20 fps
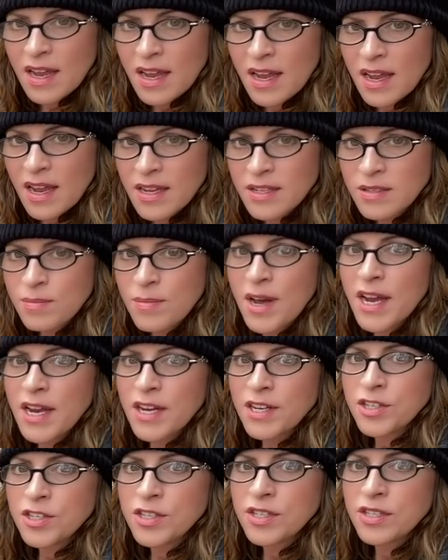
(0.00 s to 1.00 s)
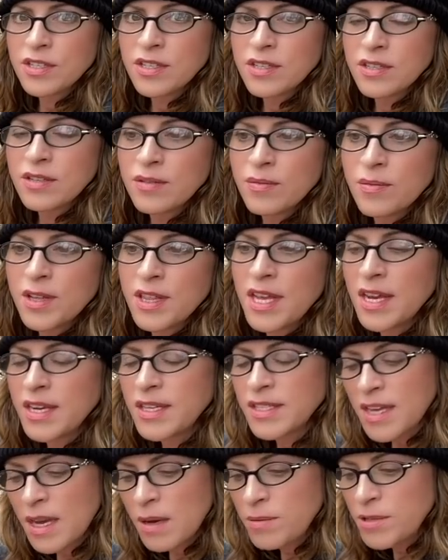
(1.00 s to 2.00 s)
as much with the
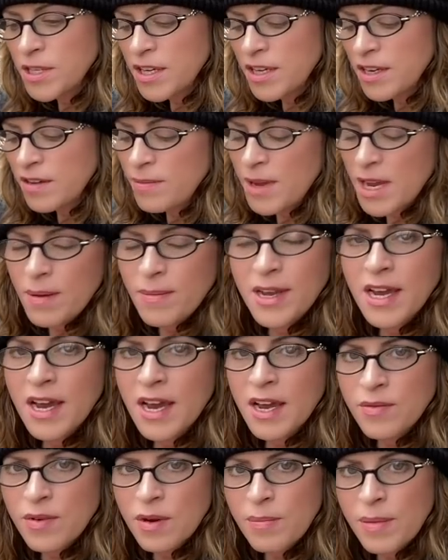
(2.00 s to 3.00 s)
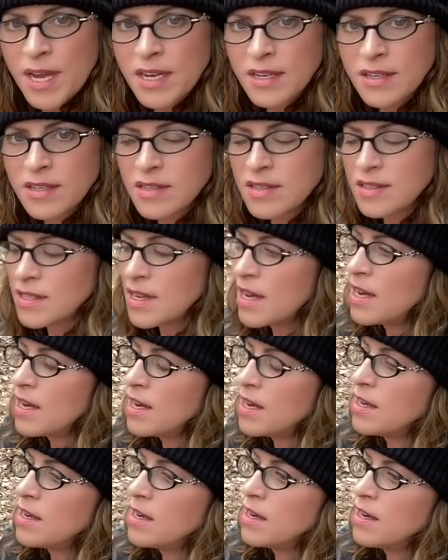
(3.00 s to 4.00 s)
exception of maybe unrepentant
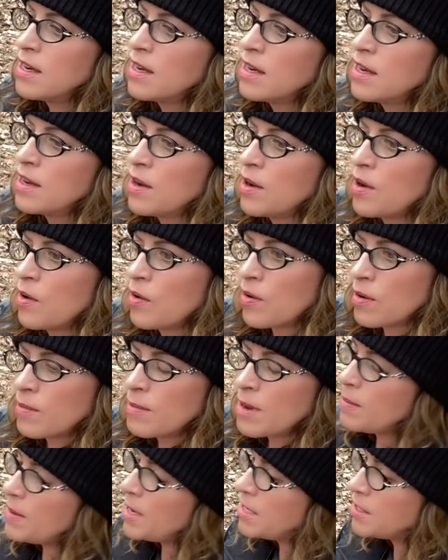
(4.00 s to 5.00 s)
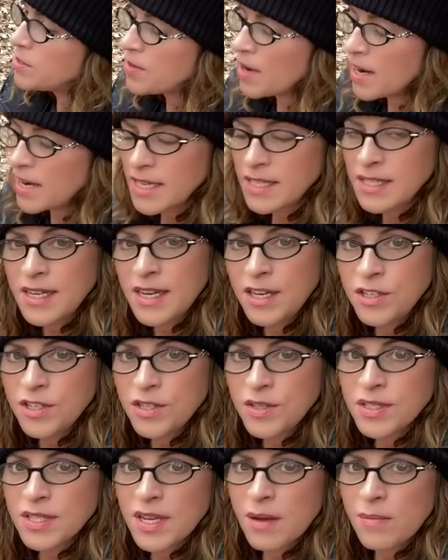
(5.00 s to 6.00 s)
sin, or maybe he's trying to teach
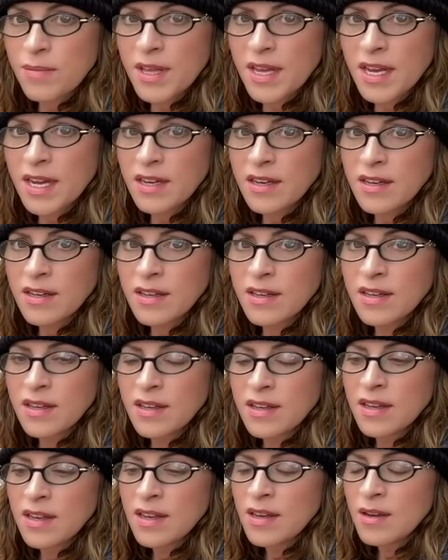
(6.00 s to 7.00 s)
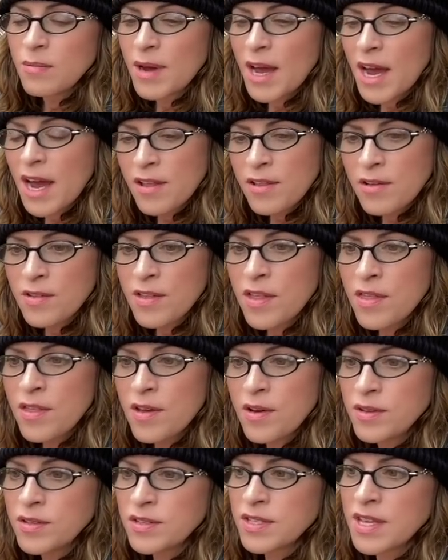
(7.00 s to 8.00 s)
you something. But other than
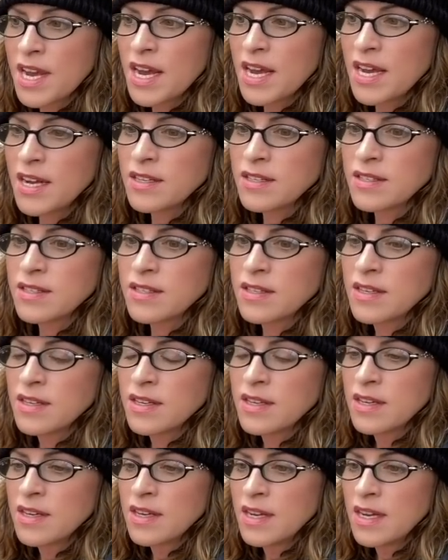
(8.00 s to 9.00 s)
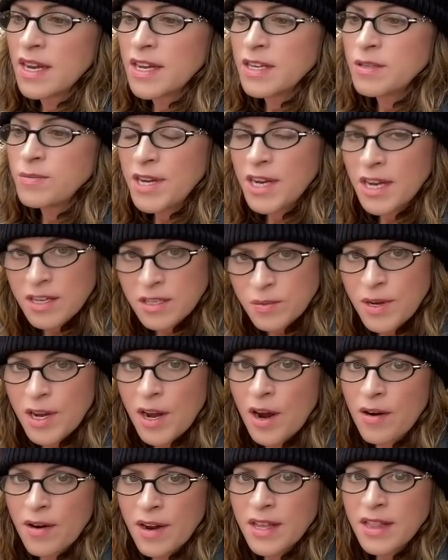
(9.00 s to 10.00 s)
those things, is because we
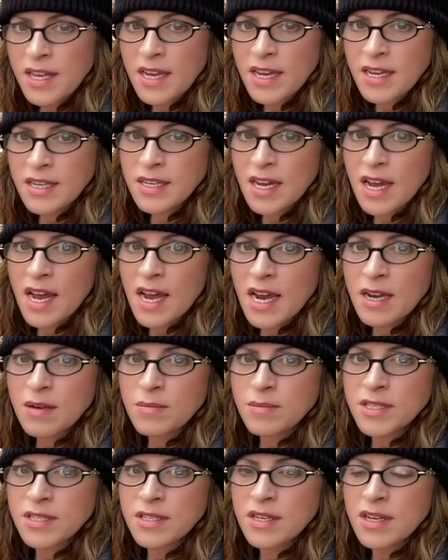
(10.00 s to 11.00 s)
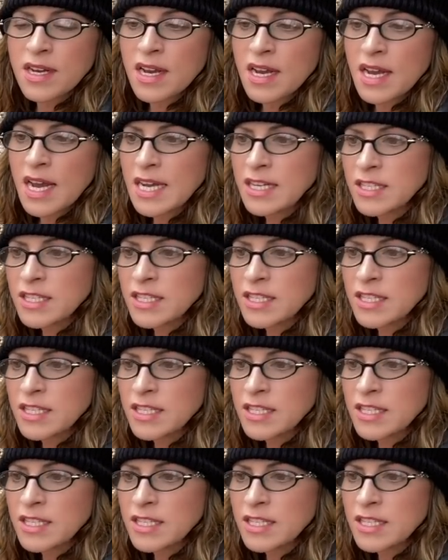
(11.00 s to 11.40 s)
are in the end times, and